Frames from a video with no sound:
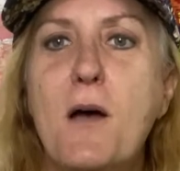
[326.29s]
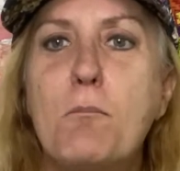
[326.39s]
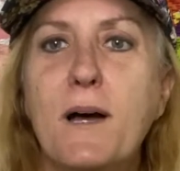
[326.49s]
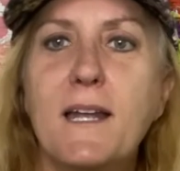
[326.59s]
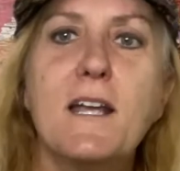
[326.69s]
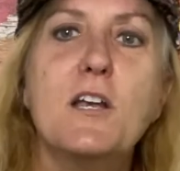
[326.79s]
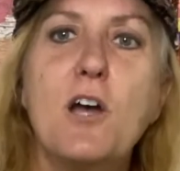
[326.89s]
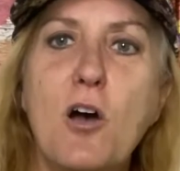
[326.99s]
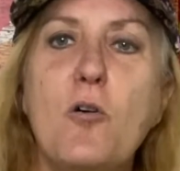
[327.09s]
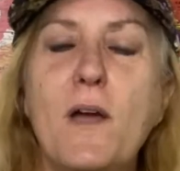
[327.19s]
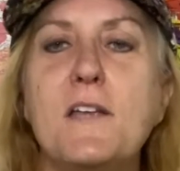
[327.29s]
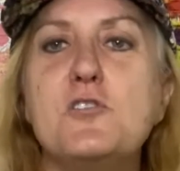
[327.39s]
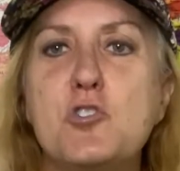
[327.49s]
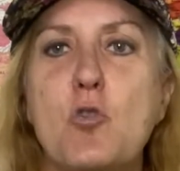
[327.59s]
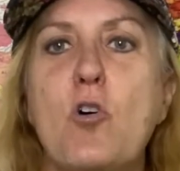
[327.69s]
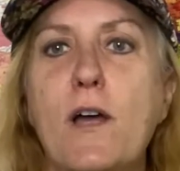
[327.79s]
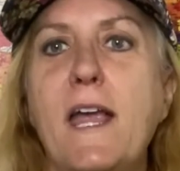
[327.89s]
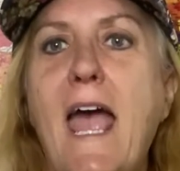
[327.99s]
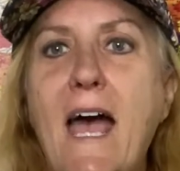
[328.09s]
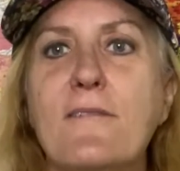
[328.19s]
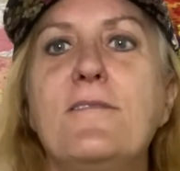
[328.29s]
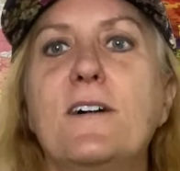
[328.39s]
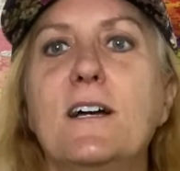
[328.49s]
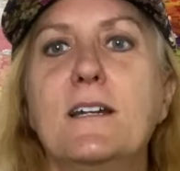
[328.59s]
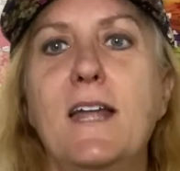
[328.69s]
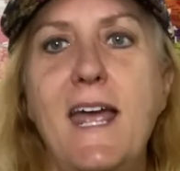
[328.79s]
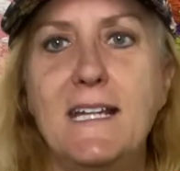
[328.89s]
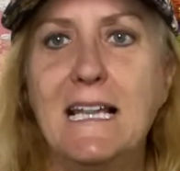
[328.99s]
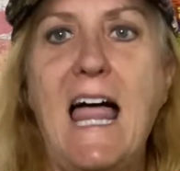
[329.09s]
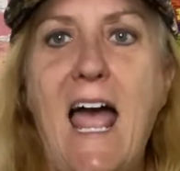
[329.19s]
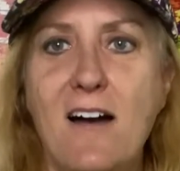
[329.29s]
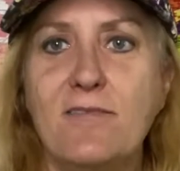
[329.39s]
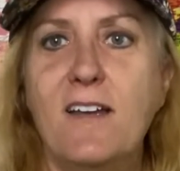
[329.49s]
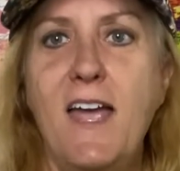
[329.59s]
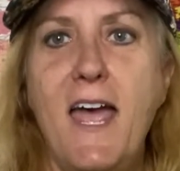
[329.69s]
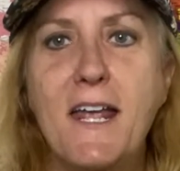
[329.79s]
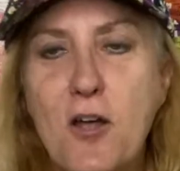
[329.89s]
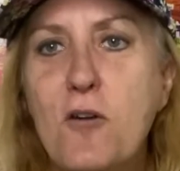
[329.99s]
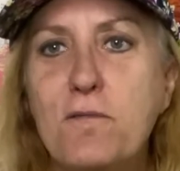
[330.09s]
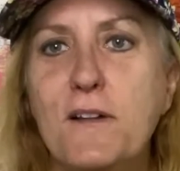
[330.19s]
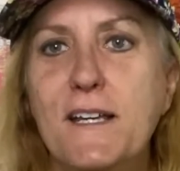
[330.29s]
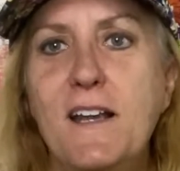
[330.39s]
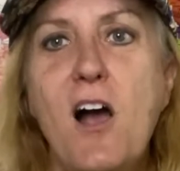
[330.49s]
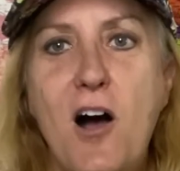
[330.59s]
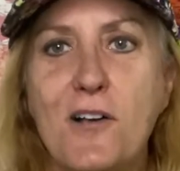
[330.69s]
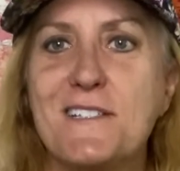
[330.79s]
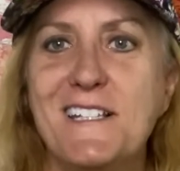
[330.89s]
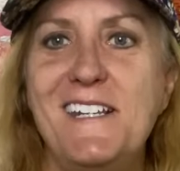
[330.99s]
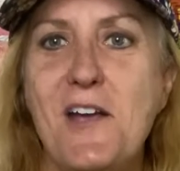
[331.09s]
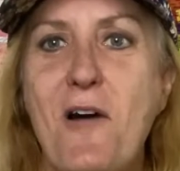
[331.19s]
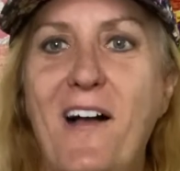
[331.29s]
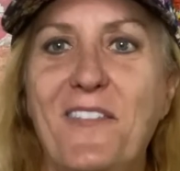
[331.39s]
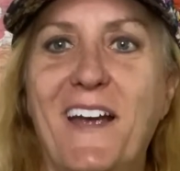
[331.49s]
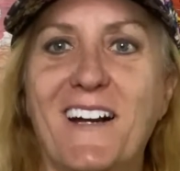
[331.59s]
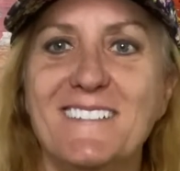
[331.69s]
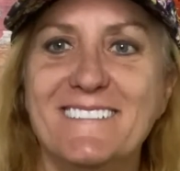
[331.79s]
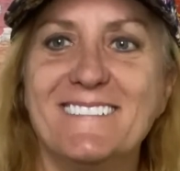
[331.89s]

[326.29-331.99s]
But go enjoy, have fun, and laugh. And hopefully, I'll see you out there.